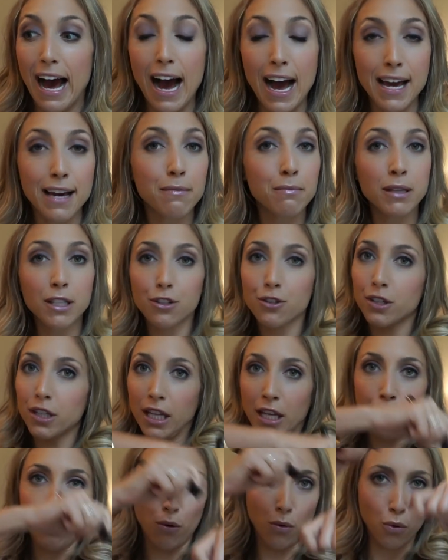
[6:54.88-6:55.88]
I am
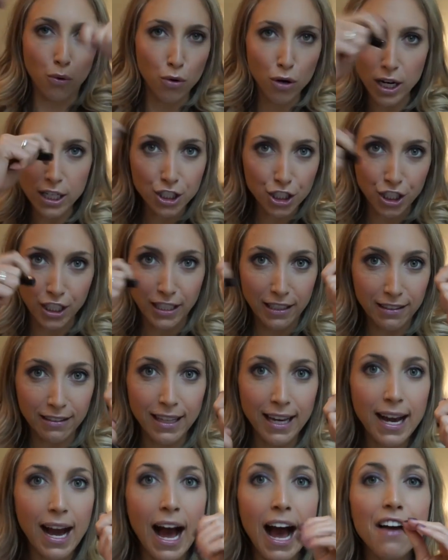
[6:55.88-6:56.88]
literally rushing.
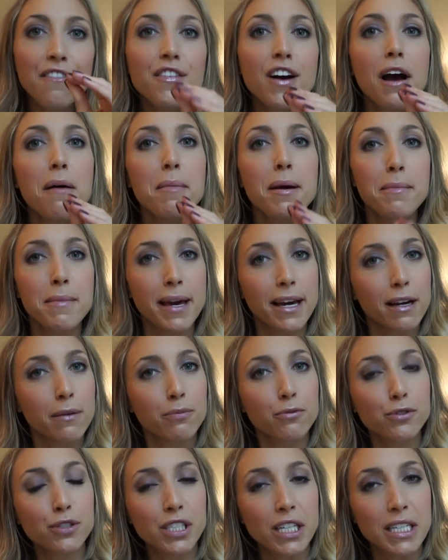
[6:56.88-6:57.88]
Like, I've got my
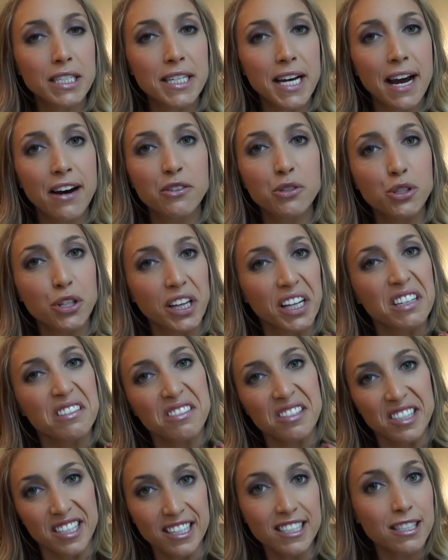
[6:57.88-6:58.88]
makeup routine down to like
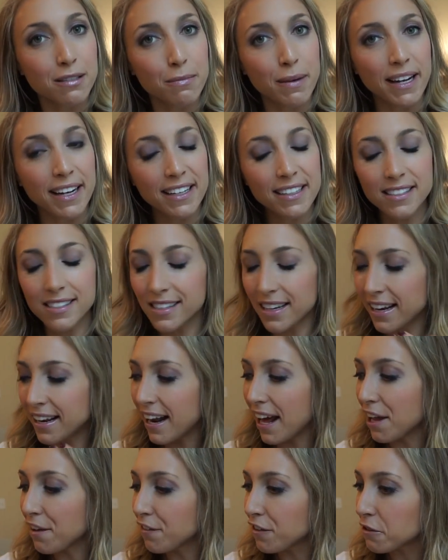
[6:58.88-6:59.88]
6 minutes
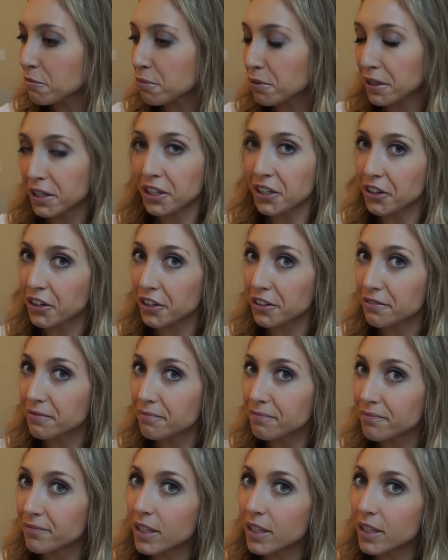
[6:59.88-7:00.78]
and I feel pretty good.